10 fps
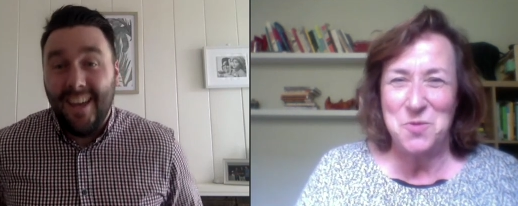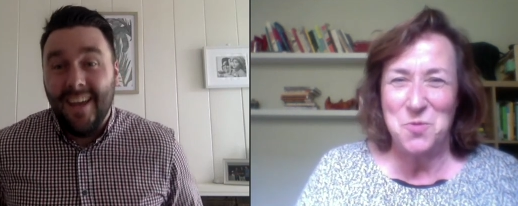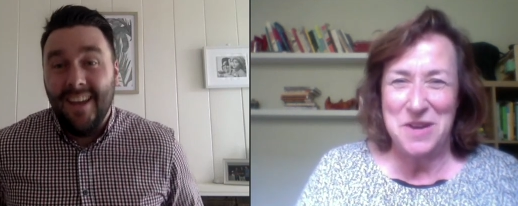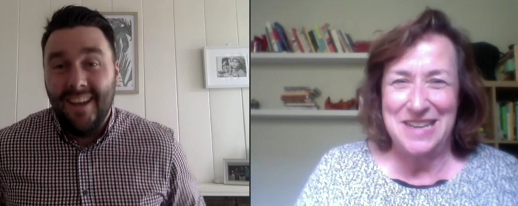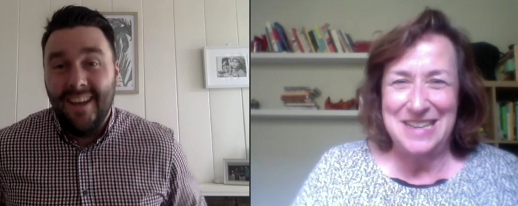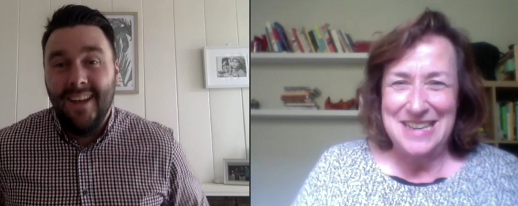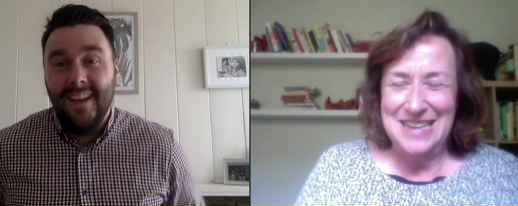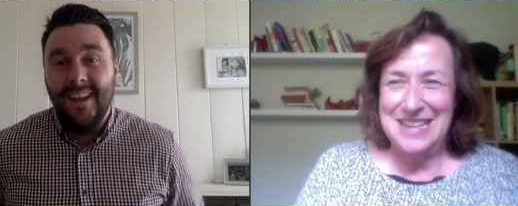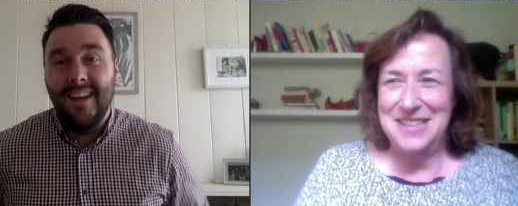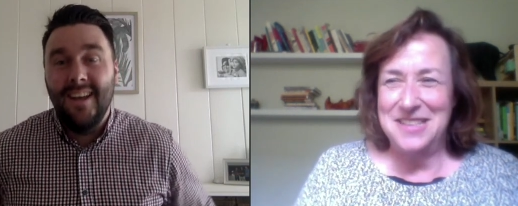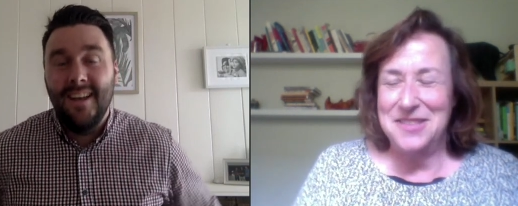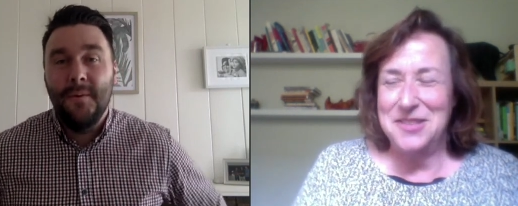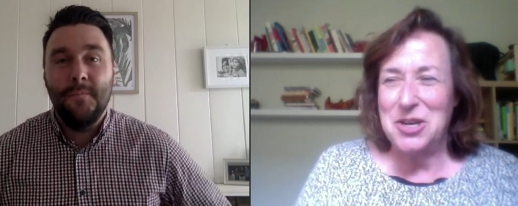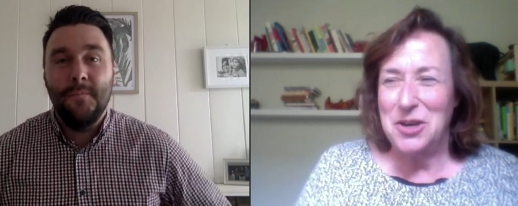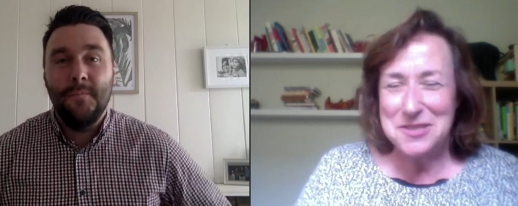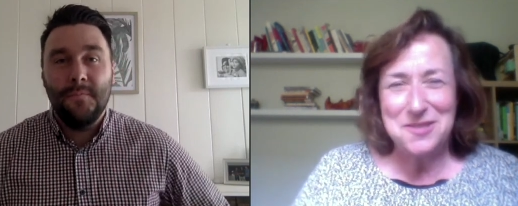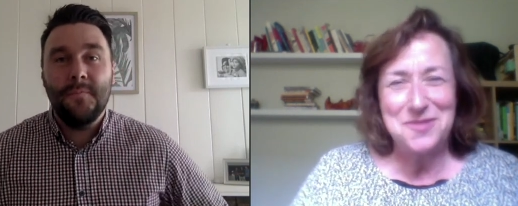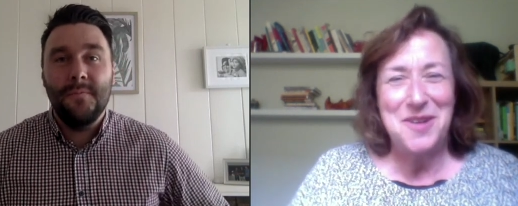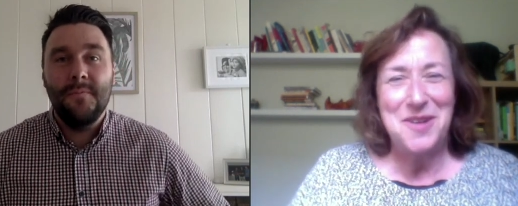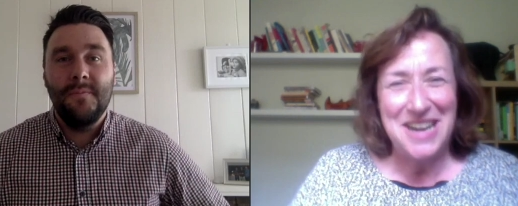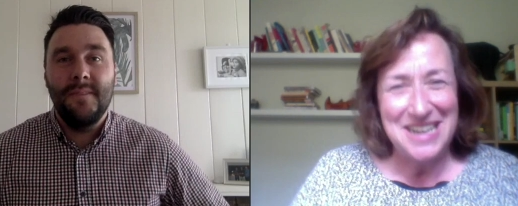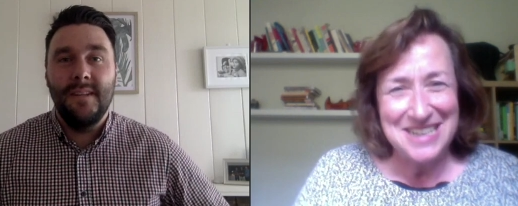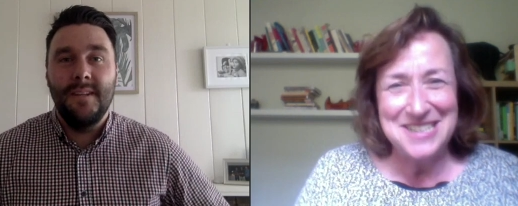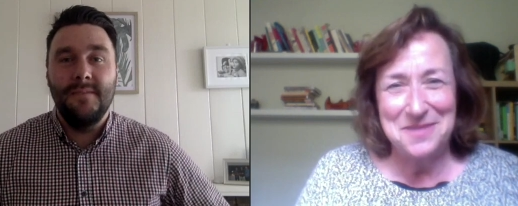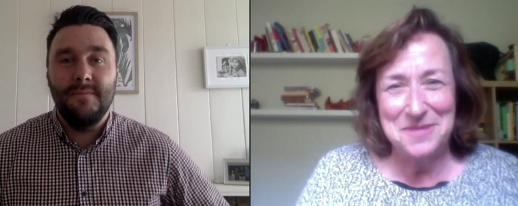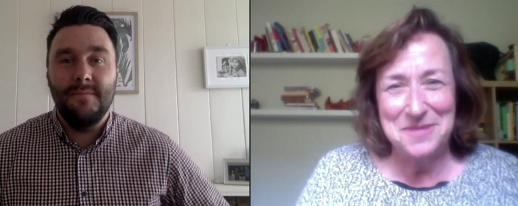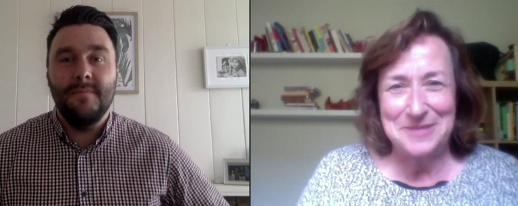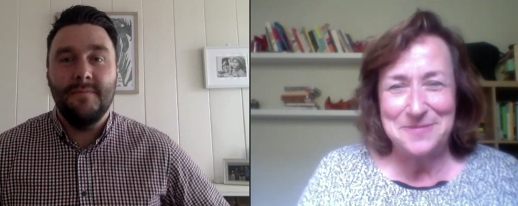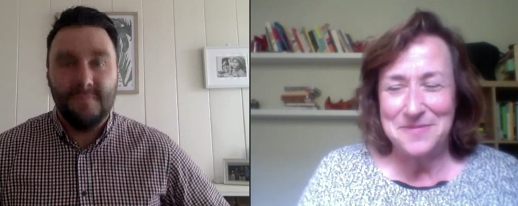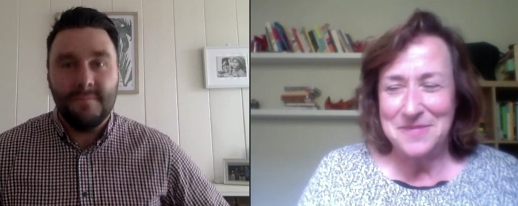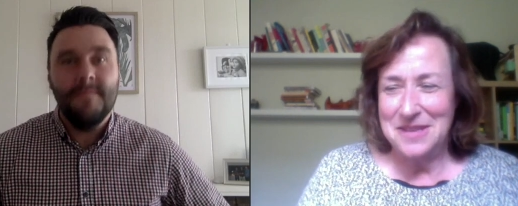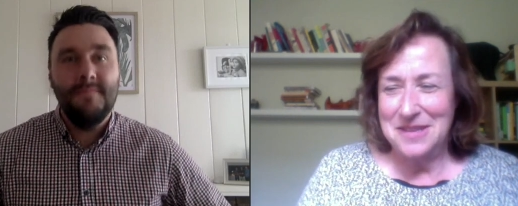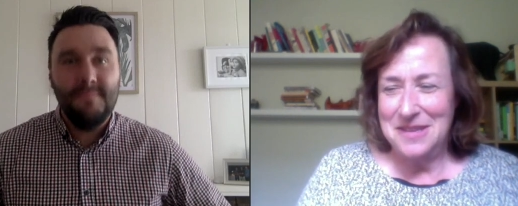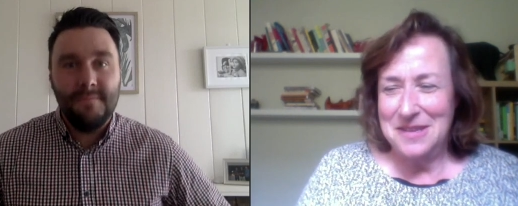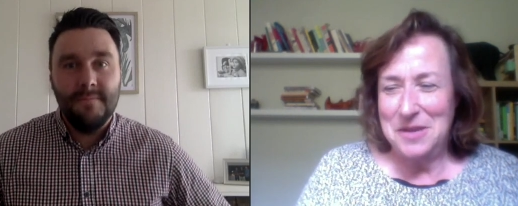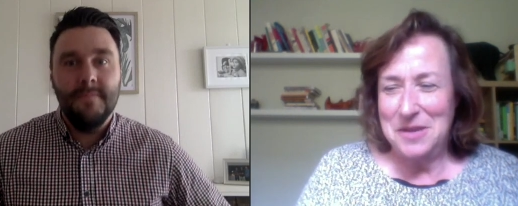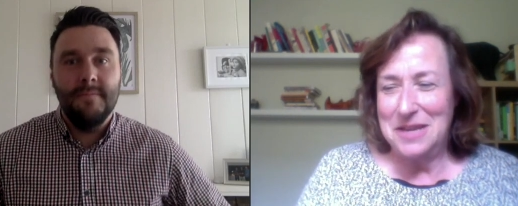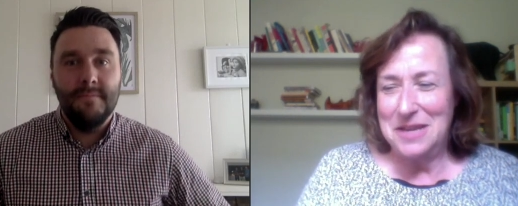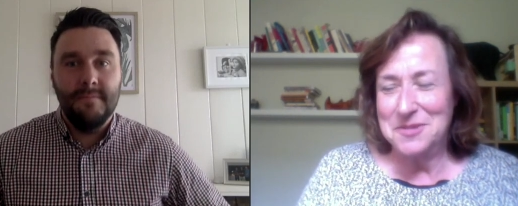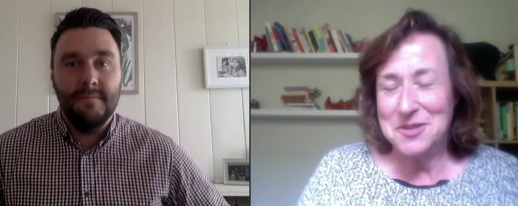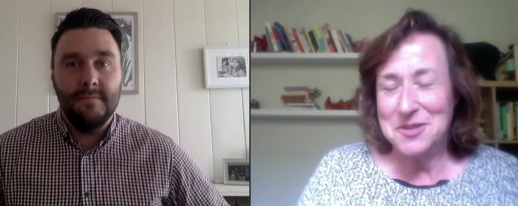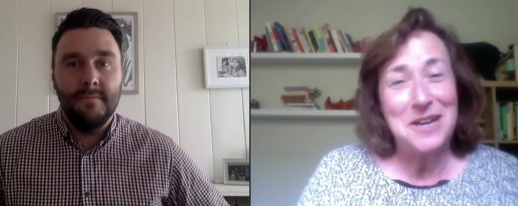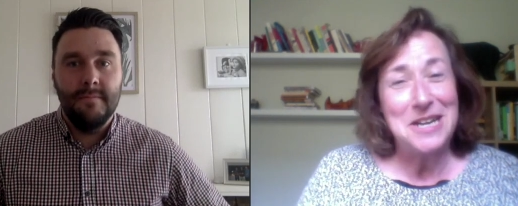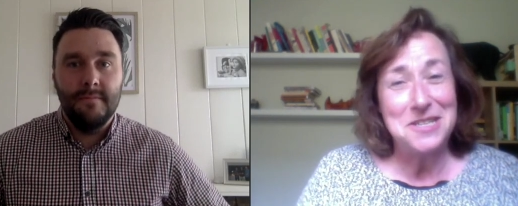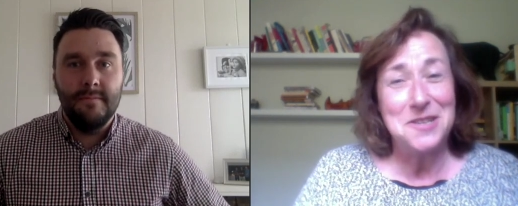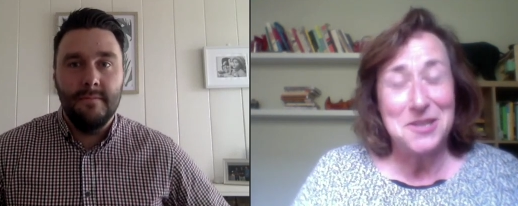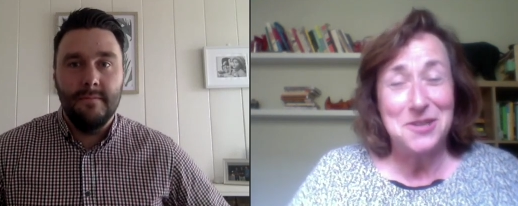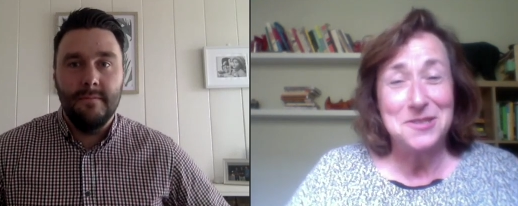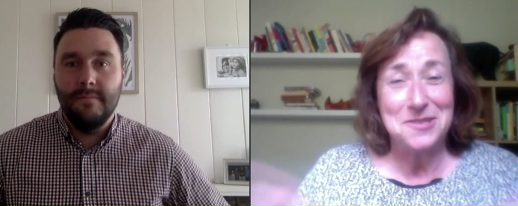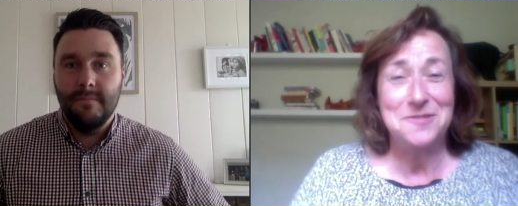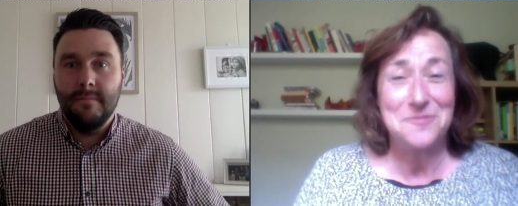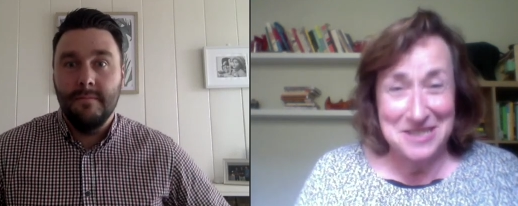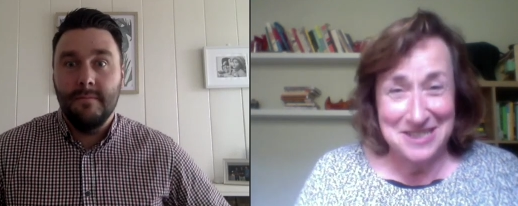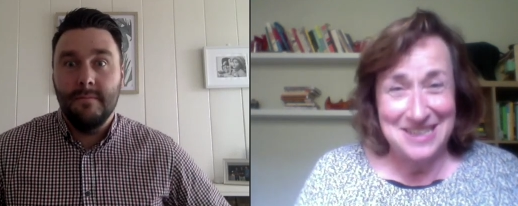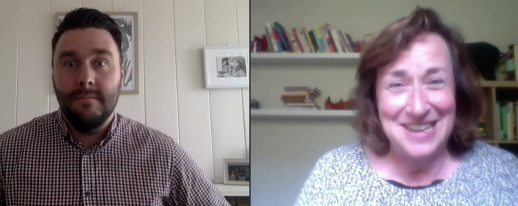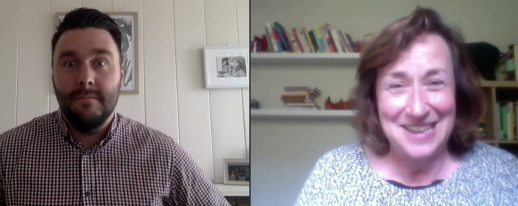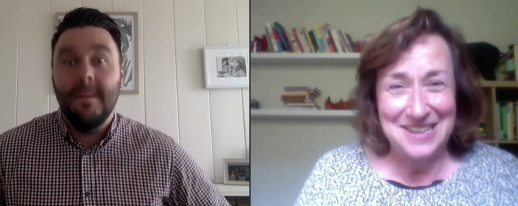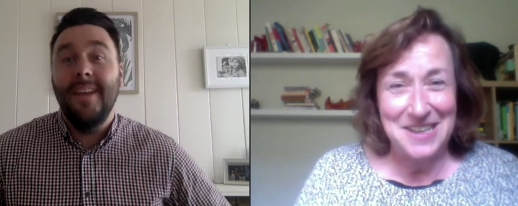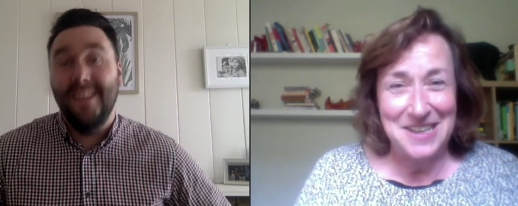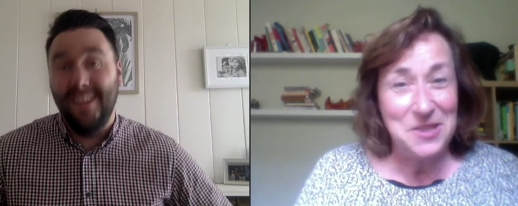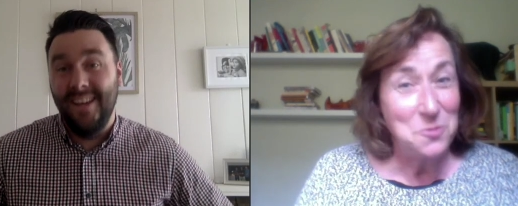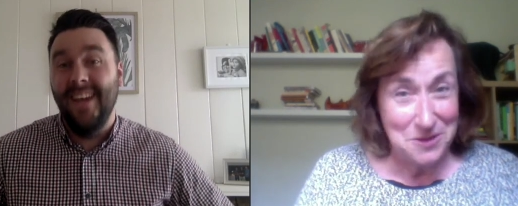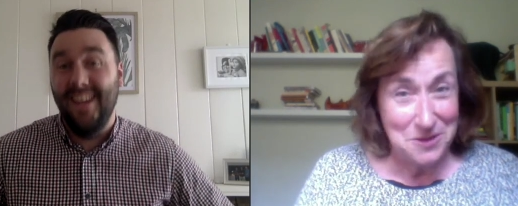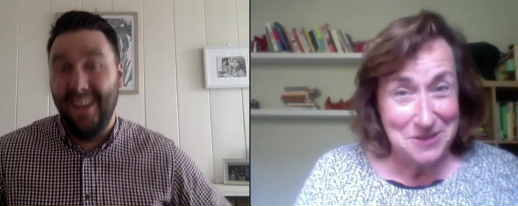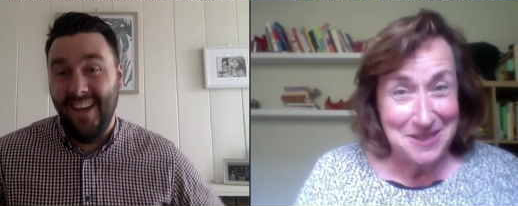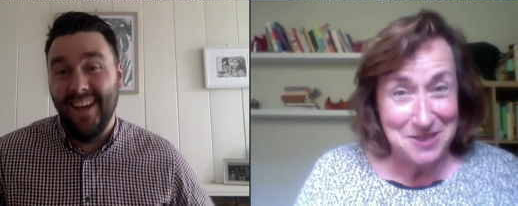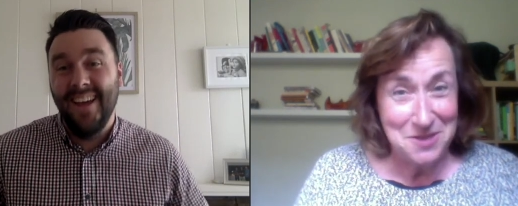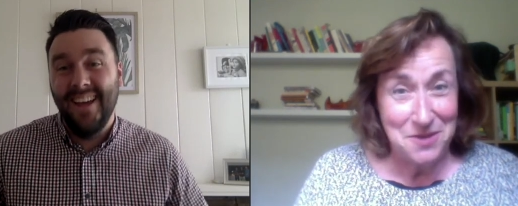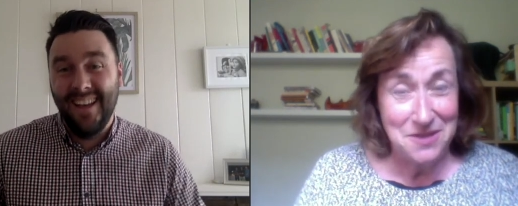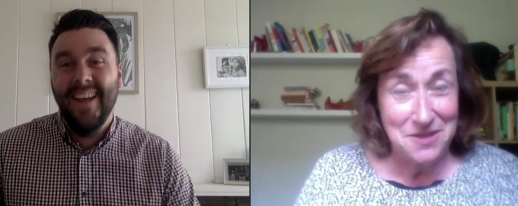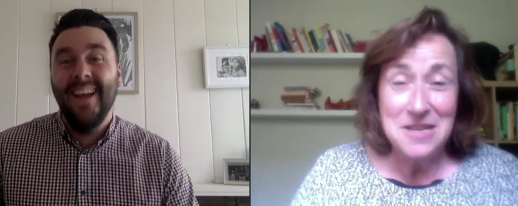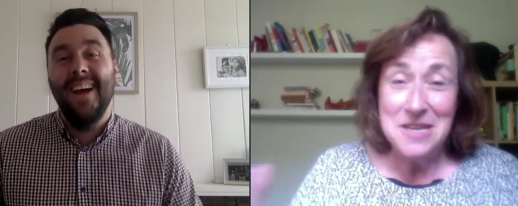Speaker 1: yeah. where the cost of hiding something becomes greater than the cost of risking it in the world, I suppose.